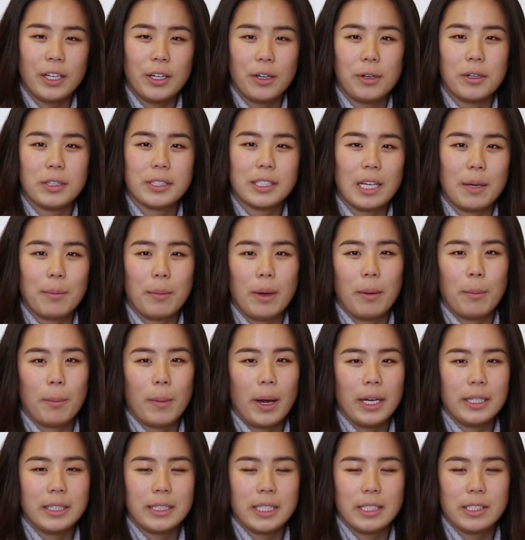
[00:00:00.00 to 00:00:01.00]
I notice that my
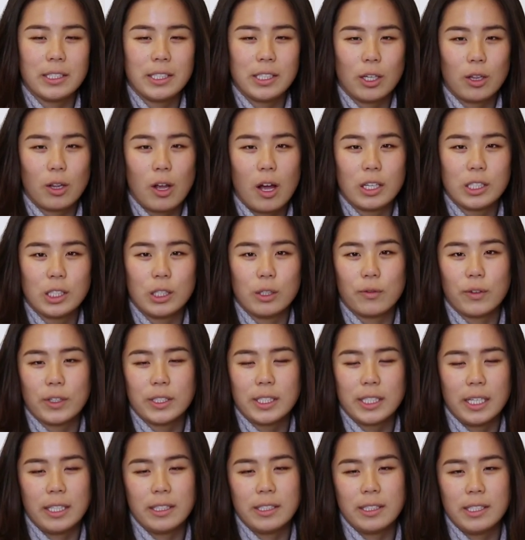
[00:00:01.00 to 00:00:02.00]
mind tends to gloss over
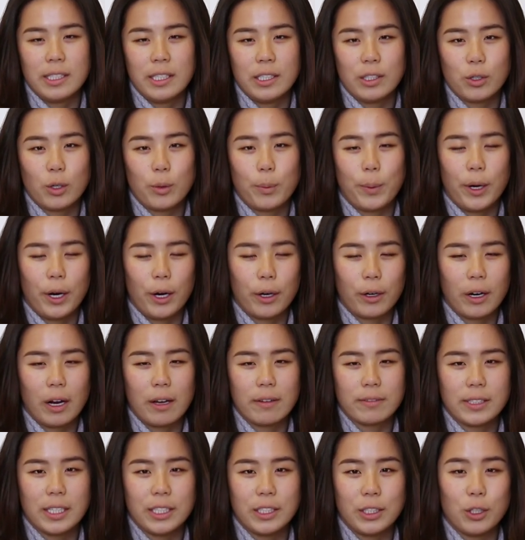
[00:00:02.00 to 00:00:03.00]
sentences or
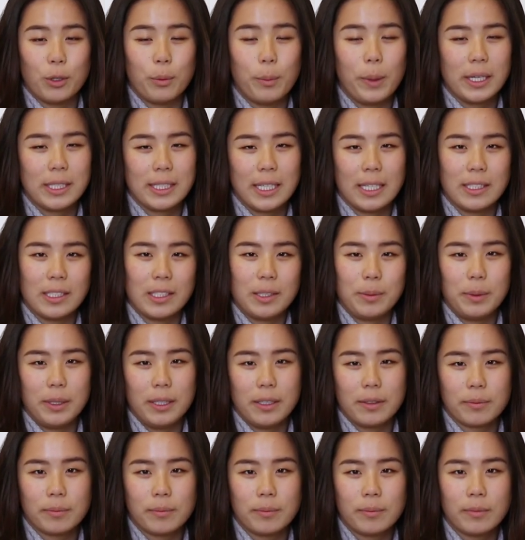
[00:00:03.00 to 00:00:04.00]
paragraphs that don't make sense to
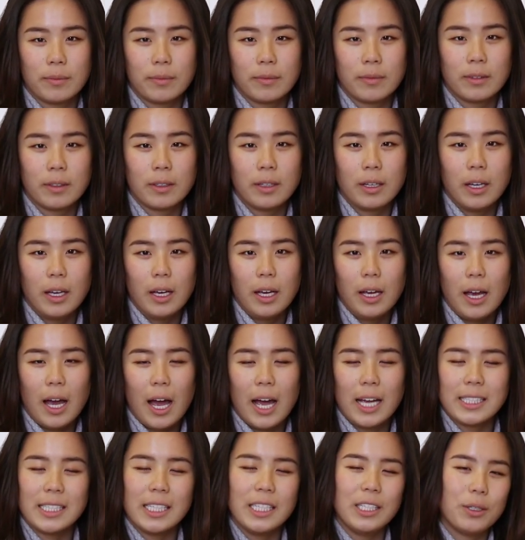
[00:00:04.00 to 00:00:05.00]
me.
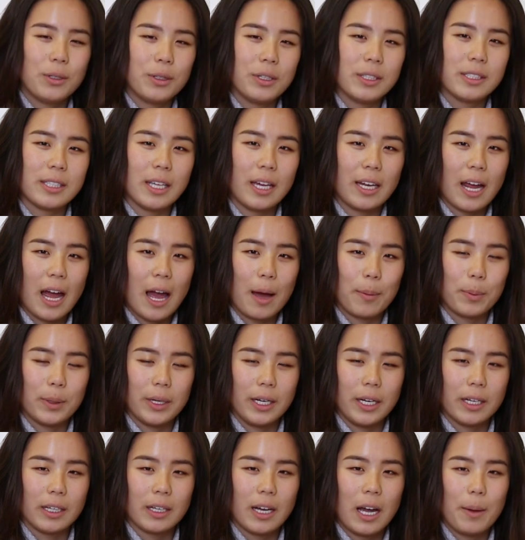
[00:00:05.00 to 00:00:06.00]
As I notice that
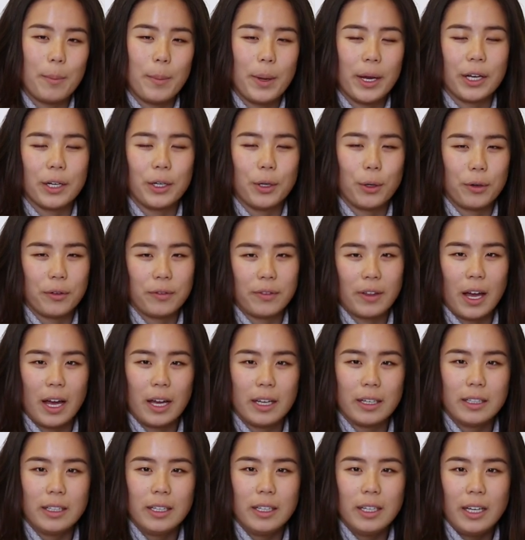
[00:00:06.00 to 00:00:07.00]
happening, I make a note of
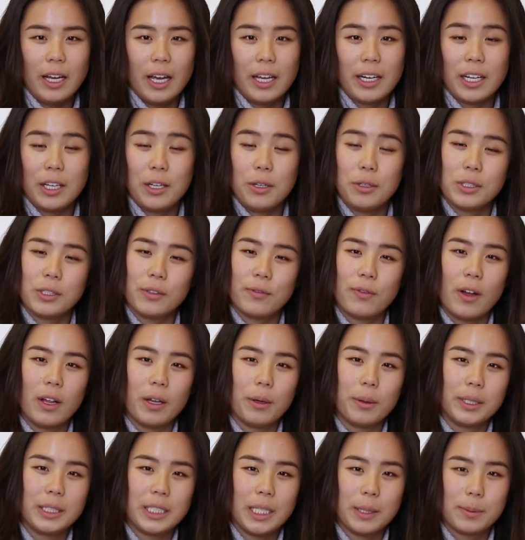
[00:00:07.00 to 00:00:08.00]
that, and I use the
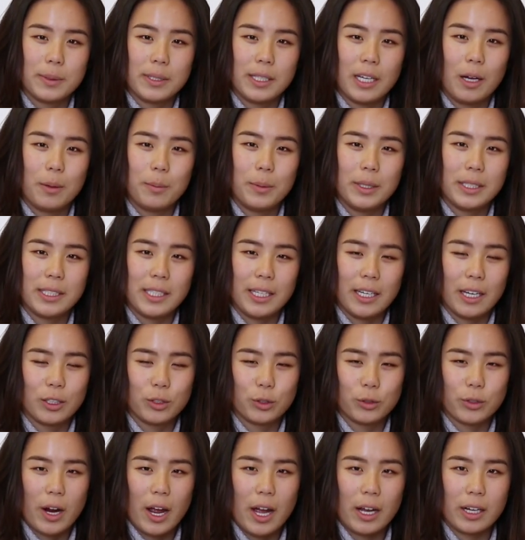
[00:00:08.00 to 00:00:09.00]
following tips to help me stay on
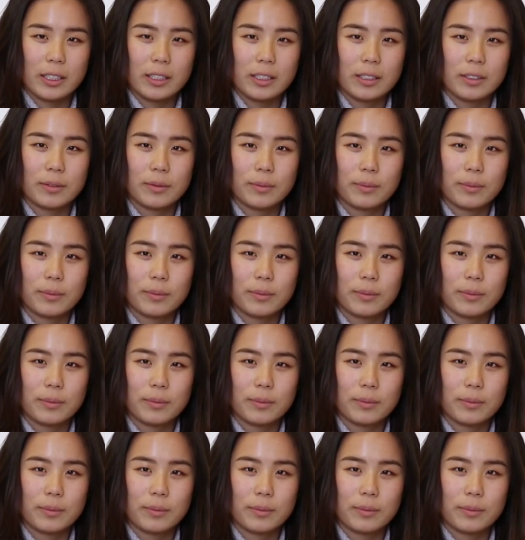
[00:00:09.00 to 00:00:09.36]
track.